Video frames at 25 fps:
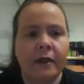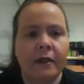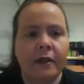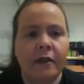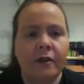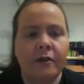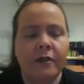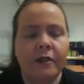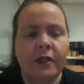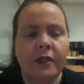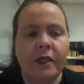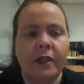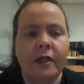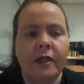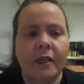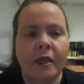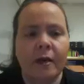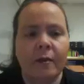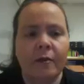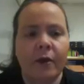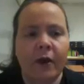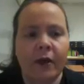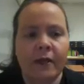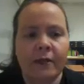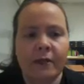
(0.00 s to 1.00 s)
using a
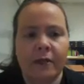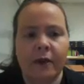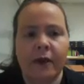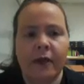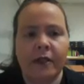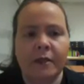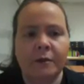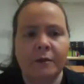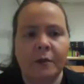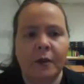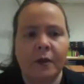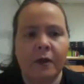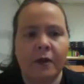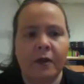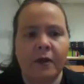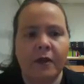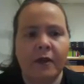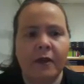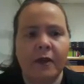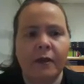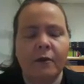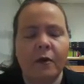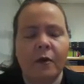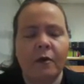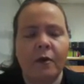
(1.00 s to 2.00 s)
number as our exponent, and
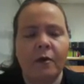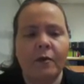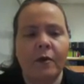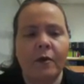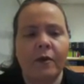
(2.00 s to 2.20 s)
then we will